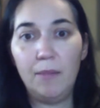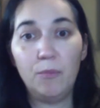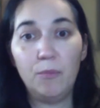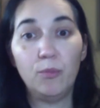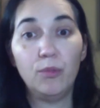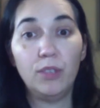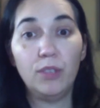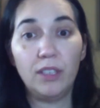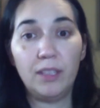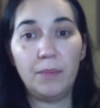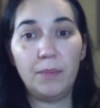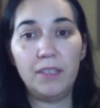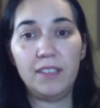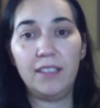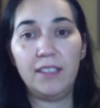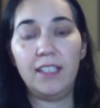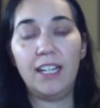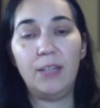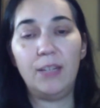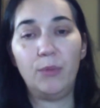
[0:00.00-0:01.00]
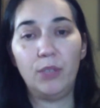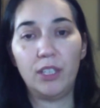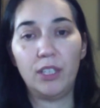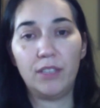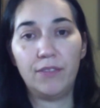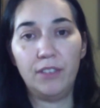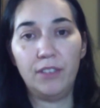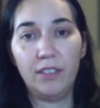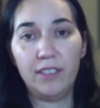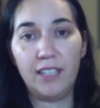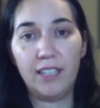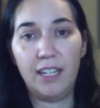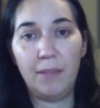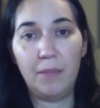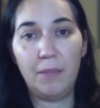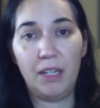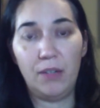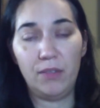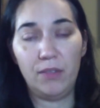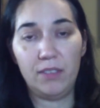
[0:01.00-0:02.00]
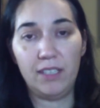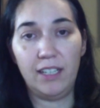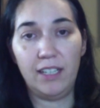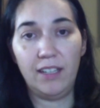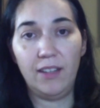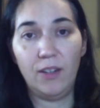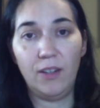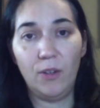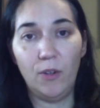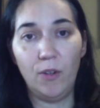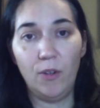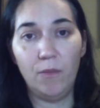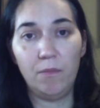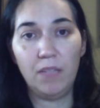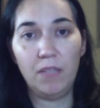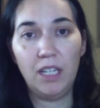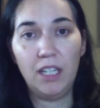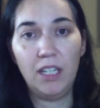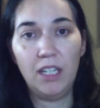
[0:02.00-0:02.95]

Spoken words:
really busy. I work full-time outside the home.